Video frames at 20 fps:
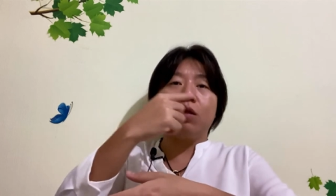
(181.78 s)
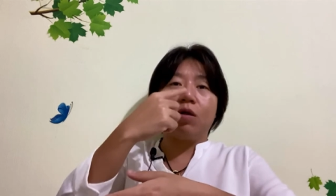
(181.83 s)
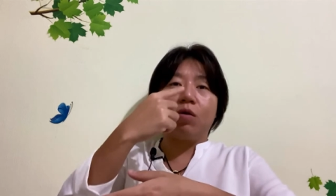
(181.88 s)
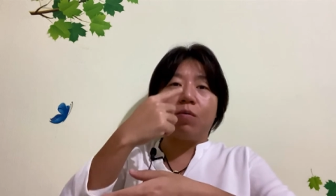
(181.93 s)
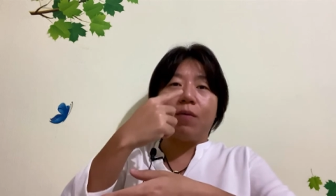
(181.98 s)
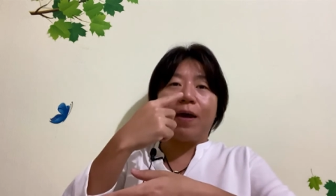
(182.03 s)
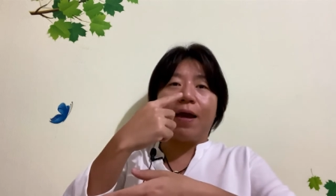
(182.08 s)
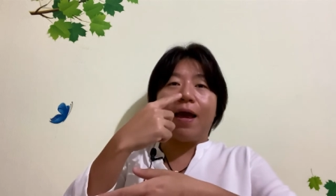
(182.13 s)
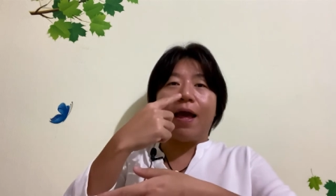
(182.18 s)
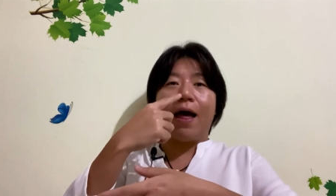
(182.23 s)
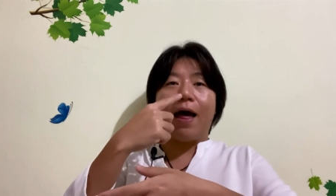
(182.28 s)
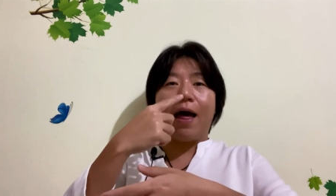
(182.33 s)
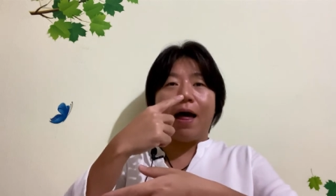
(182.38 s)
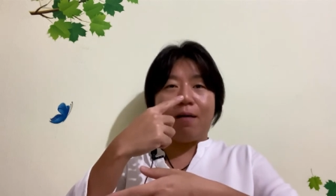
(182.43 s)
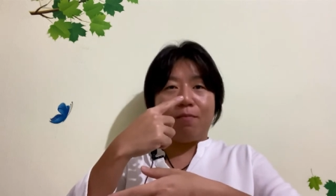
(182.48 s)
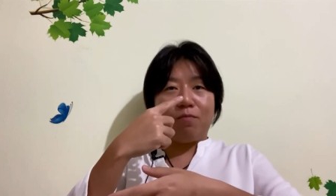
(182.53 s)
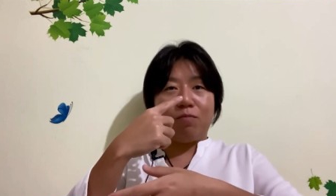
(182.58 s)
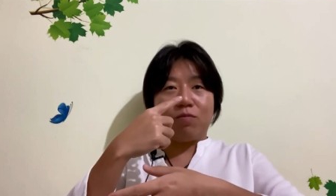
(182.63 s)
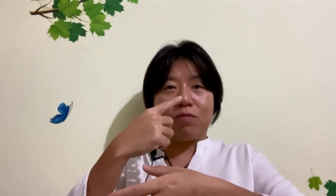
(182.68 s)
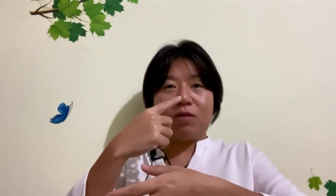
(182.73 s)
the way
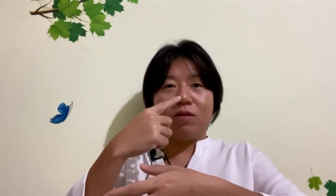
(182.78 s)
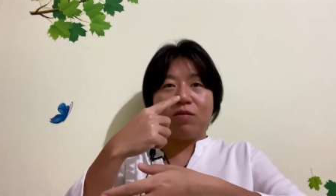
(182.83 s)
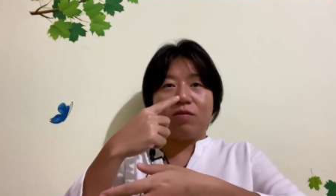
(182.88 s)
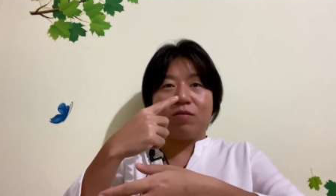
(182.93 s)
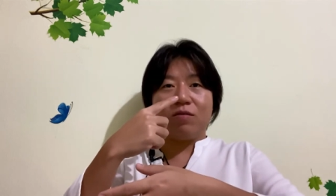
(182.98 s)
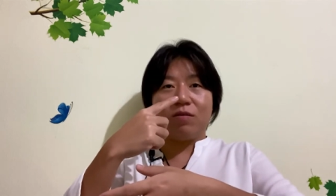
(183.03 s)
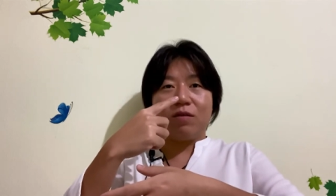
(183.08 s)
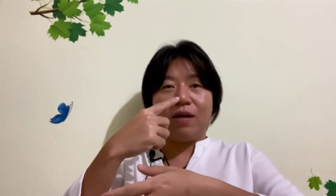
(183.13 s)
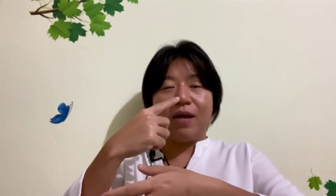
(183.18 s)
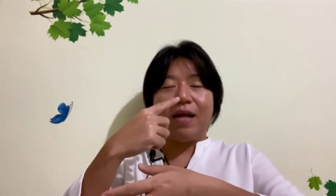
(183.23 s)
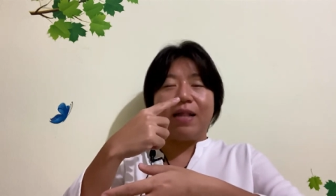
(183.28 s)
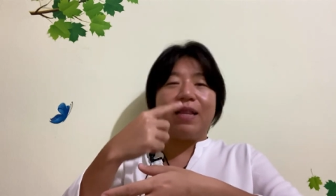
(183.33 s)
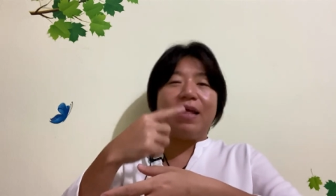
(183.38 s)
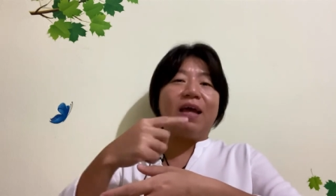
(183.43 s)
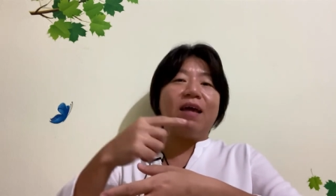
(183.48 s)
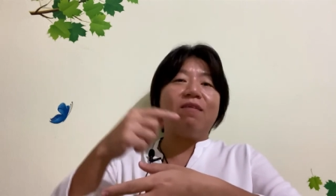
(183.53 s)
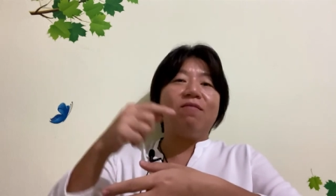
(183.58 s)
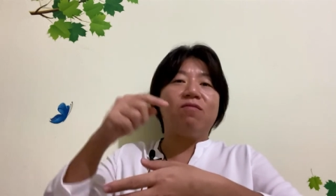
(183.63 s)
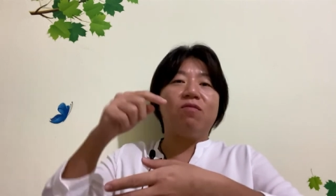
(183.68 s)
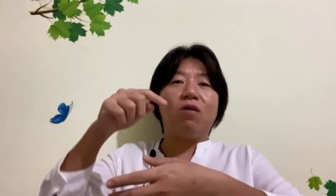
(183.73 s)
upwards and
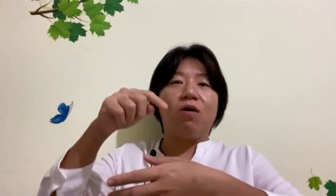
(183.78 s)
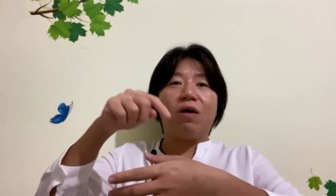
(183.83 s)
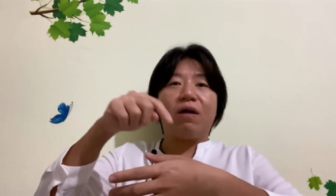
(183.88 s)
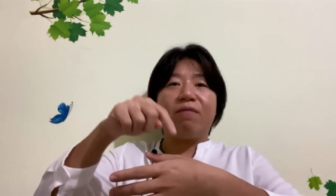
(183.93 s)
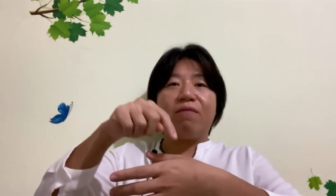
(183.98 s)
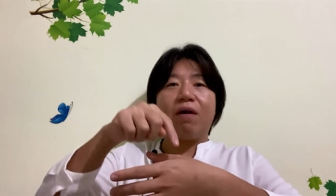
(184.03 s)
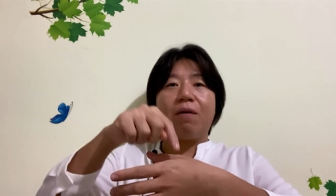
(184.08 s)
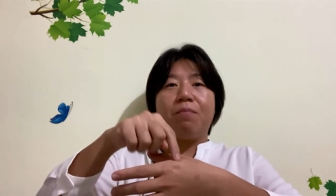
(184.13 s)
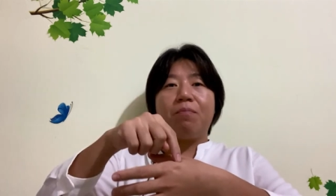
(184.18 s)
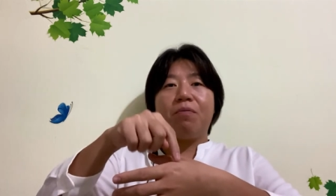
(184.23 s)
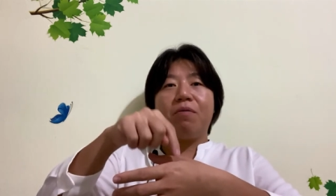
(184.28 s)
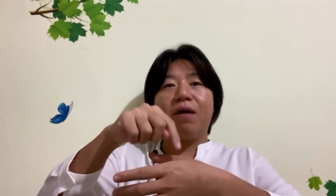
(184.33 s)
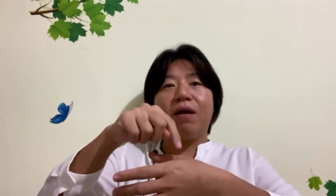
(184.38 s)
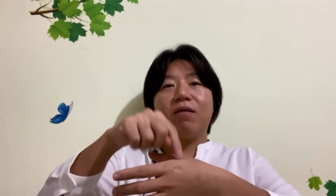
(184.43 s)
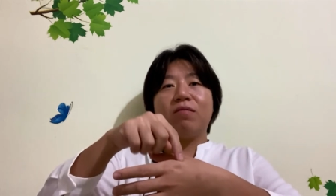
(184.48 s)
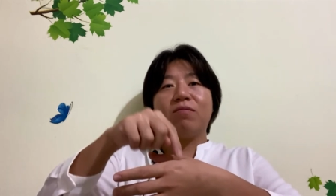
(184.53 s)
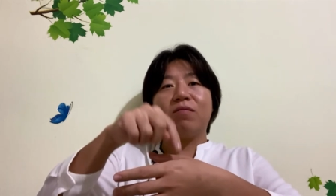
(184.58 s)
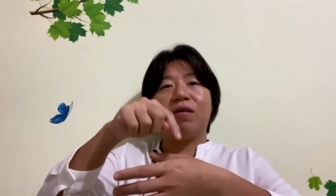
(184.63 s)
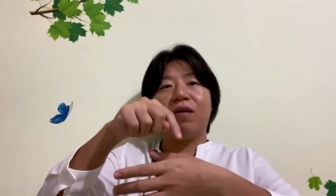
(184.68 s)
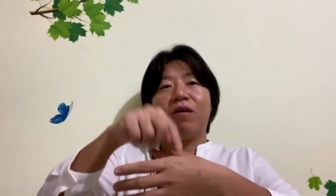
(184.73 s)
therefore if I
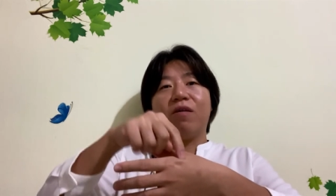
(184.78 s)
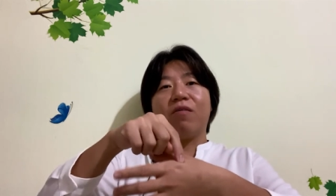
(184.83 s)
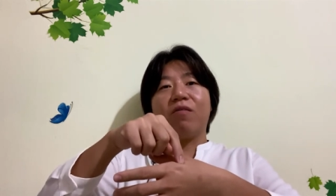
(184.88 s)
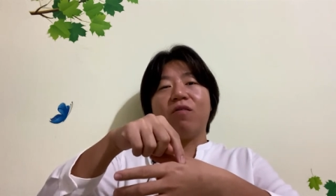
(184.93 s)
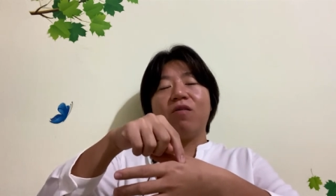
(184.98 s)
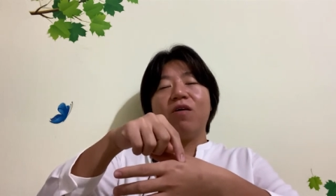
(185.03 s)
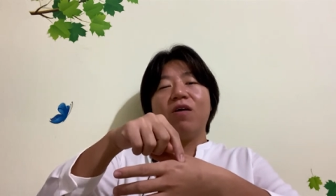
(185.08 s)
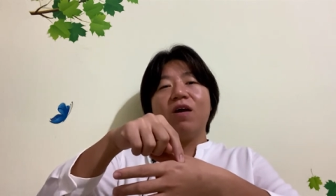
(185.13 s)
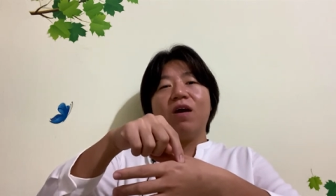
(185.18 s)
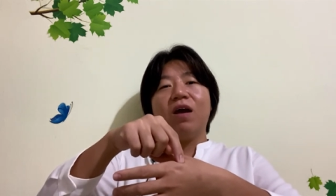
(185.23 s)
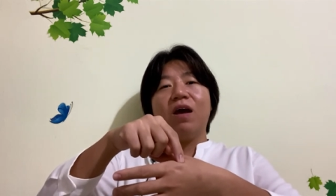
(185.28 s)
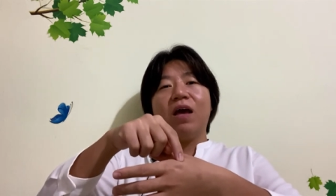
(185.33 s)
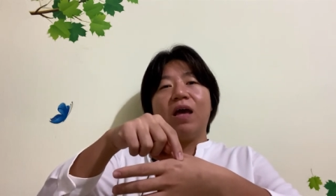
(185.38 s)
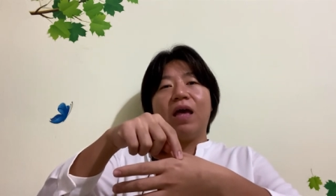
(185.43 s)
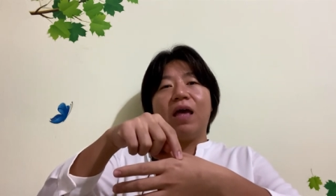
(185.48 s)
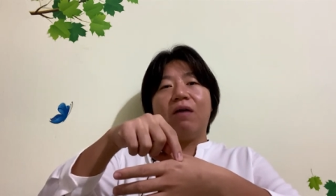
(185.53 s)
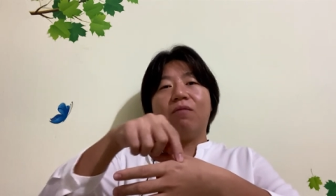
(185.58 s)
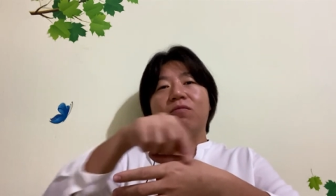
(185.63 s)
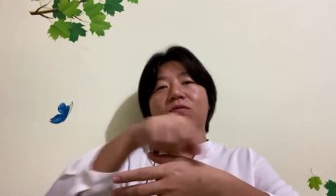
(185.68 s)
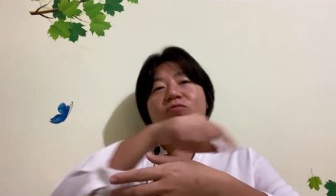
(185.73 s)
press here,
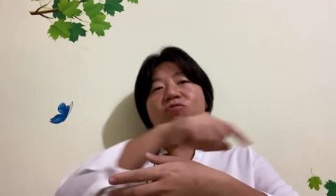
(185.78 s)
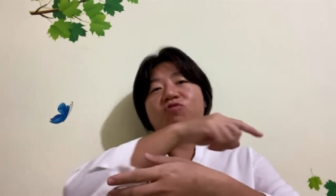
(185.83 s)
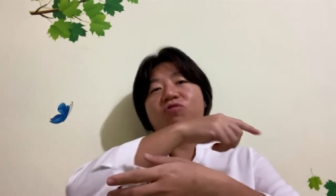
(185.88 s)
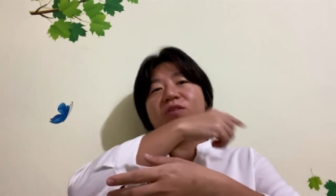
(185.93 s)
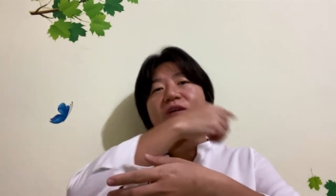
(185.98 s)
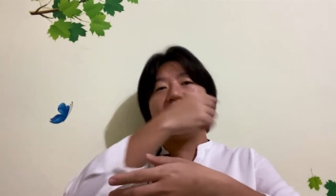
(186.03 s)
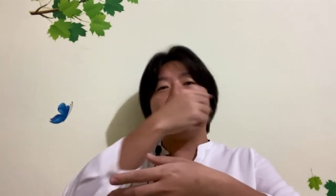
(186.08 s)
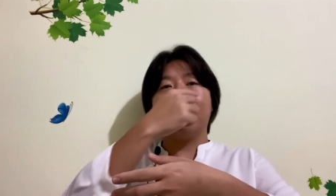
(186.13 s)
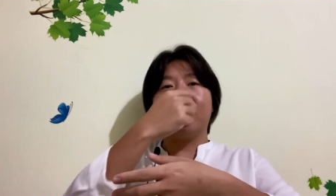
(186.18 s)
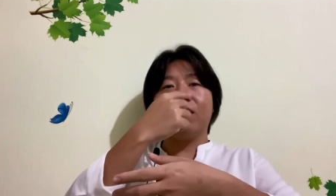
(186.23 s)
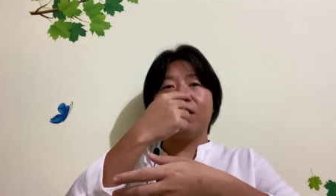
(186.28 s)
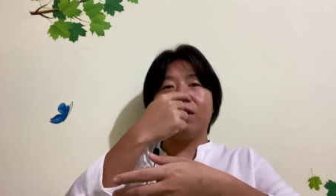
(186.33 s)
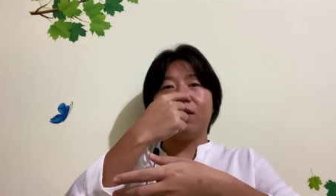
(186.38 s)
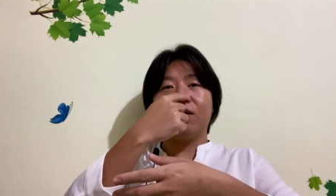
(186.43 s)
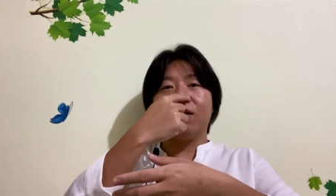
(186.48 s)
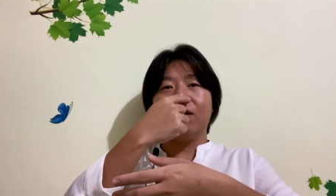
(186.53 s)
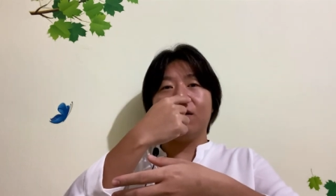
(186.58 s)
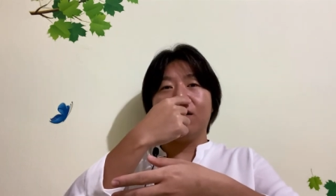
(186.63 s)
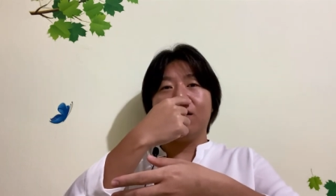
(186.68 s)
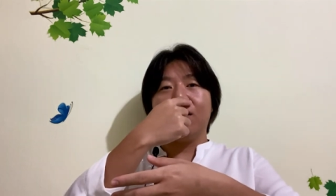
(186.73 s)
it will trigger
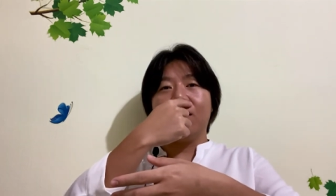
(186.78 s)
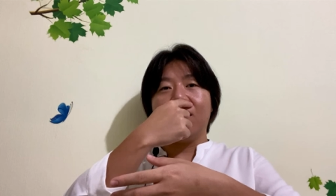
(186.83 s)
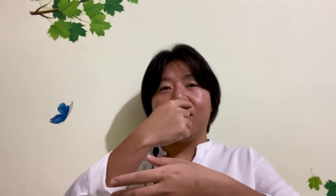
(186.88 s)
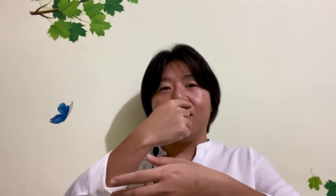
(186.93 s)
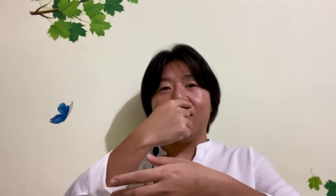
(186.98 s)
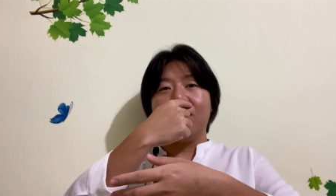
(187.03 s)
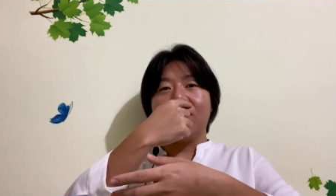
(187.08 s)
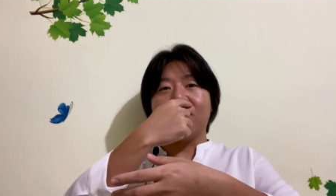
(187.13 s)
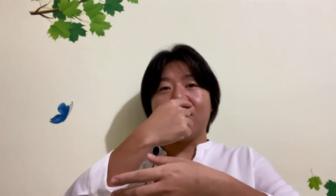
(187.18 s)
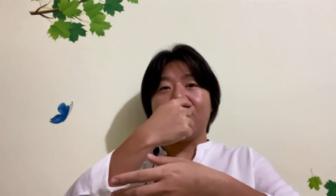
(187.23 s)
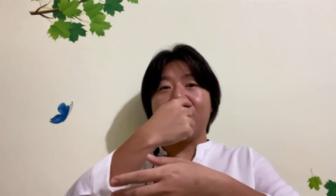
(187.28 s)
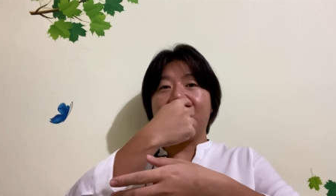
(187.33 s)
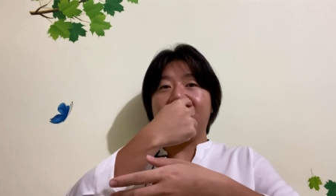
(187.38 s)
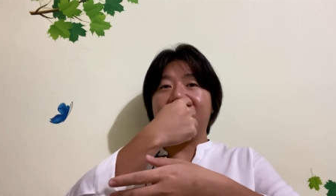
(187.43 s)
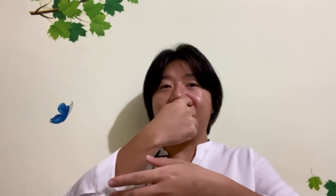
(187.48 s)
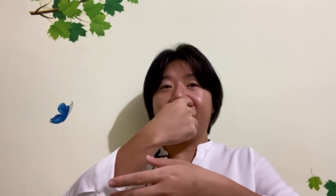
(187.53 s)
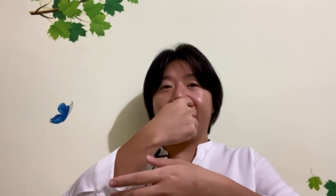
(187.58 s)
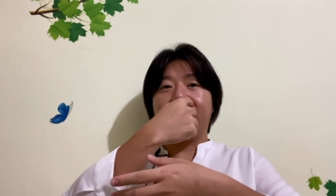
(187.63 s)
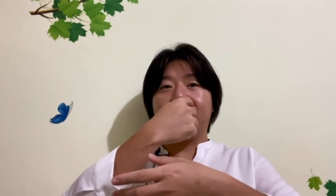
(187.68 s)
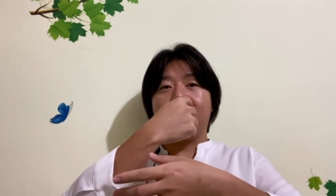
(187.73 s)
some
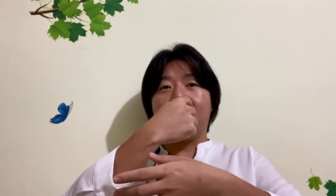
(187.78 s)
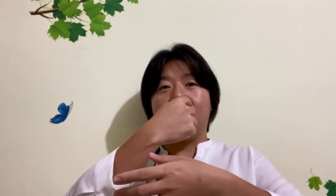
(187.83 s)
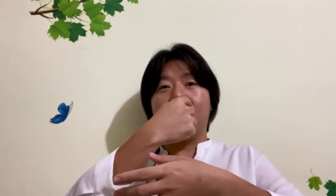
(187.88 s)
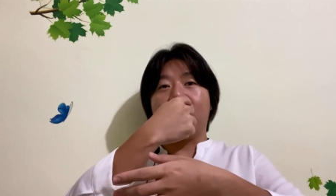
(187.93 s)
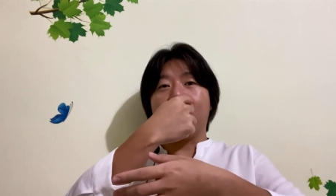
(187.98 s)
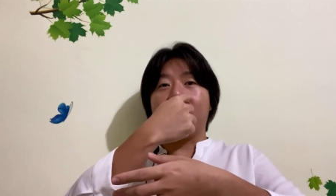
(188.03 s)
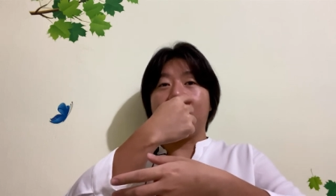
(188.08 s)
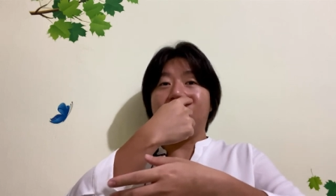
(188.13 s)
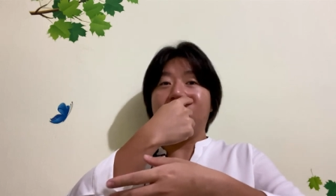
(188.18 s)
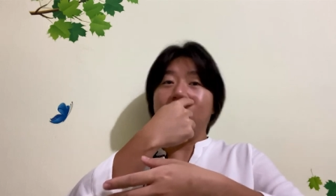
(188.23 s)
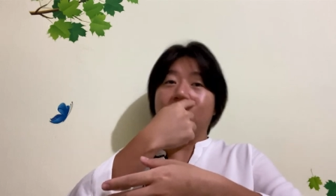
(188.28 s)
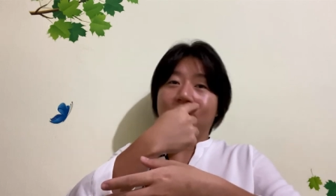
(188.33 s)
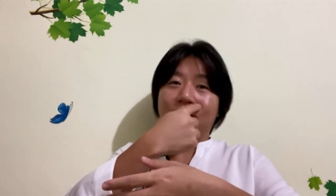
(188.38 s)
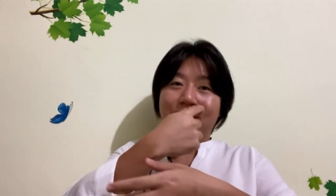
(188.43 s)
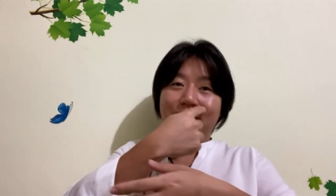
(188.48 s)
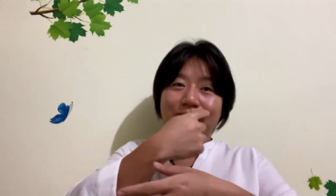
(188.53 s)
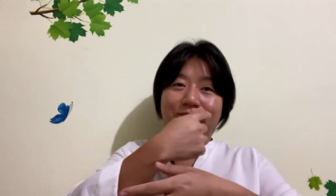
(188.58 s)
effect over here.